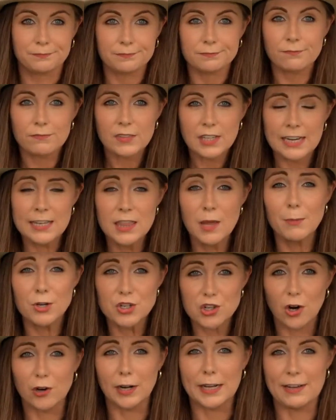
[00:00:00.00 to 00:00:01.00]
in the
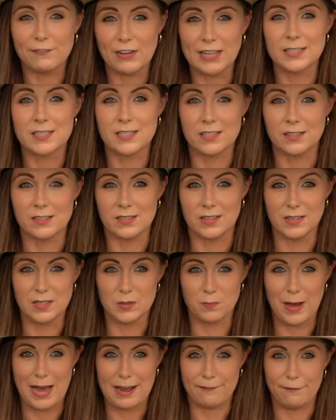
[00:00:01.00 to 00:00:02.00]
majority of instances,
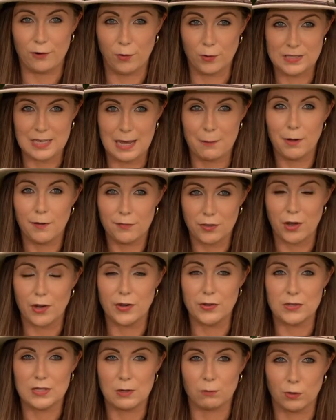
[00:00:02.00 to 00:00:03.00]
but for some of
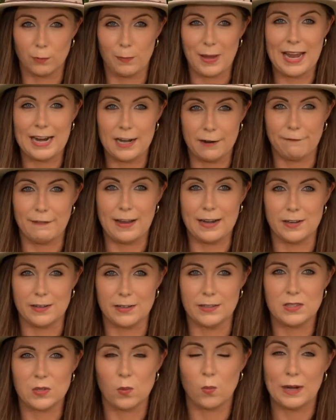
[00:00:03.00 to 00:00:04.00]
those repeat
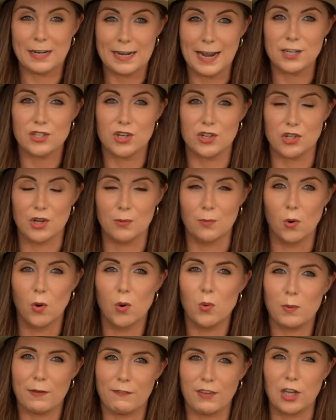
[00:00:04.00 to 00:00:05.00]
offenders, we need to do more.
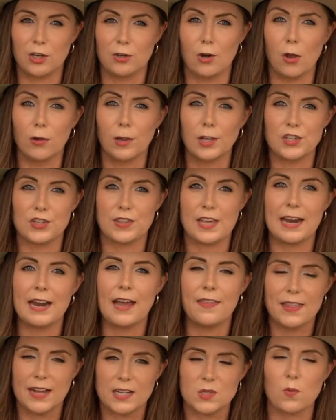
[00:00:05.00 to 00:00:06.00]
We've acknowledged that,
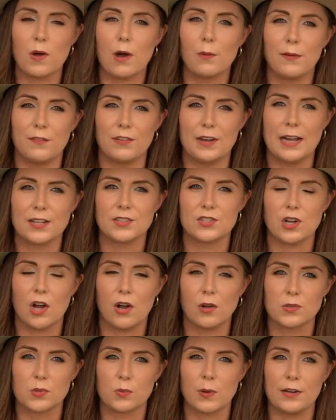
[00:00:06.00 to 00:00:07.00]
and that's why we've announced a
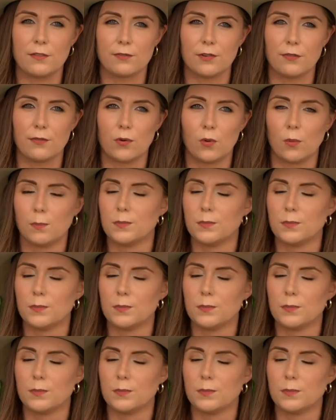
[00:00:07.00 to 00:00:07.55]
whole suite of reforms.